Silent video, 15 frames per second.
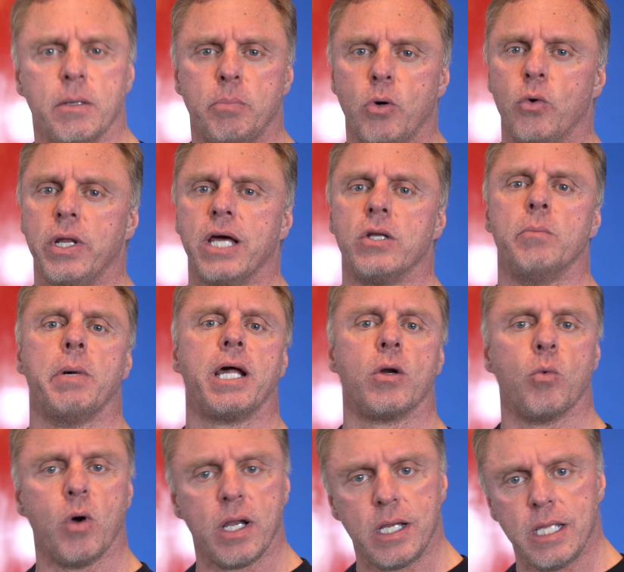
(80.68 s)
a pull down, no
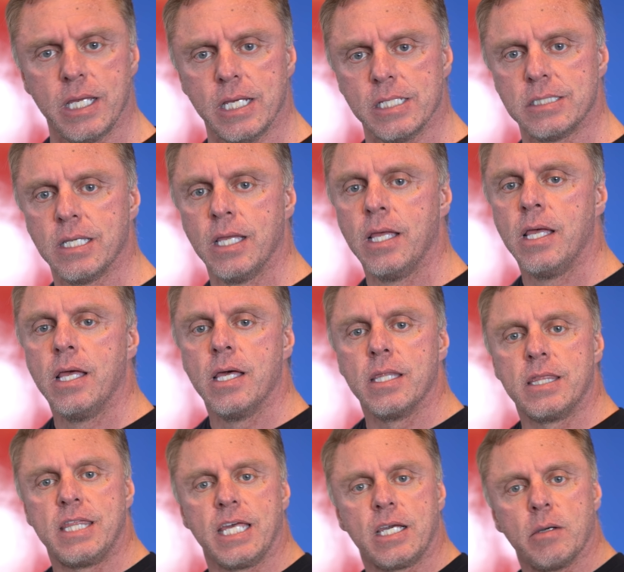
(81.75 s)
matter what it is,
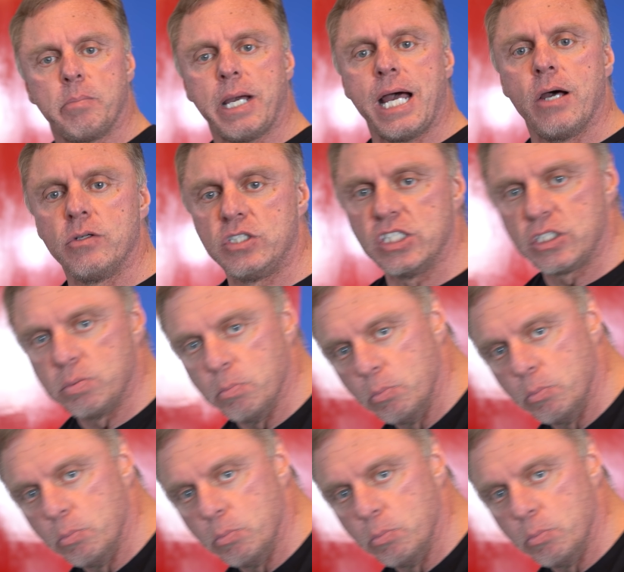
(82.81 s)
think about just